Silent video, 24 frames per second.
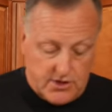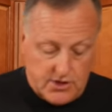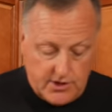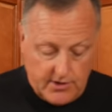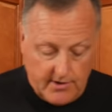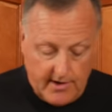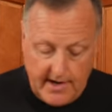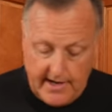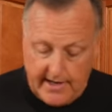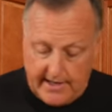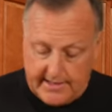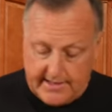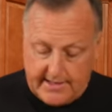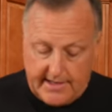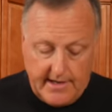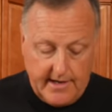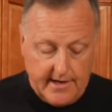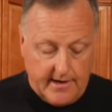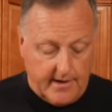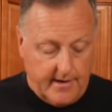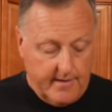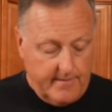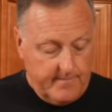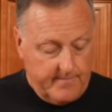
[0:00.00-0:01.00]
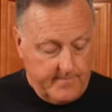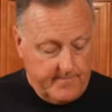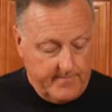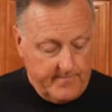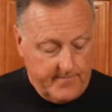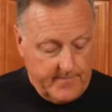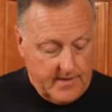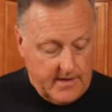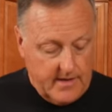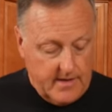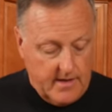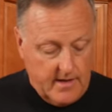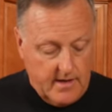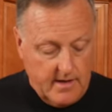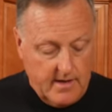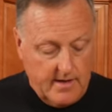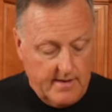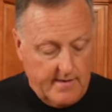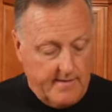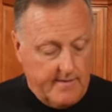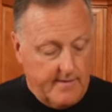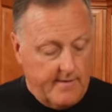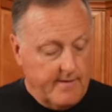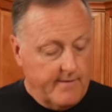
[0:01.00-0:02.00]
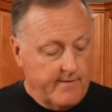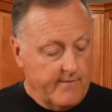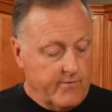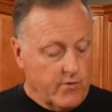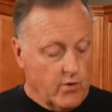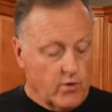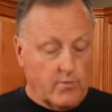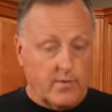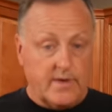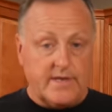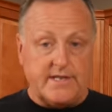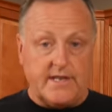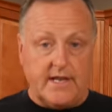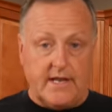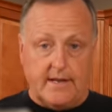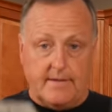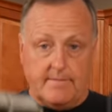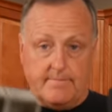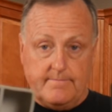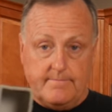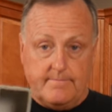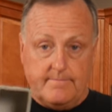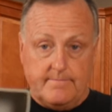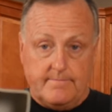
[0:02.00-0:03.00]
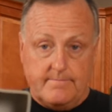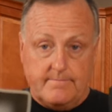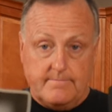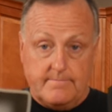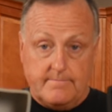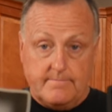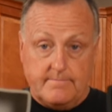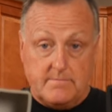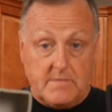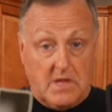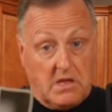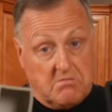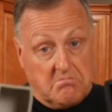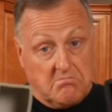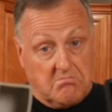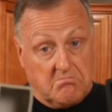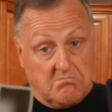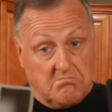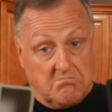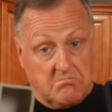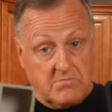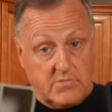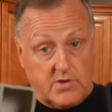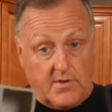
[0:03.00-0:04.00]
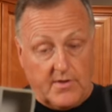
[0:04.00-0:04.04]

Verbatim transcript: trays here for whiskey. So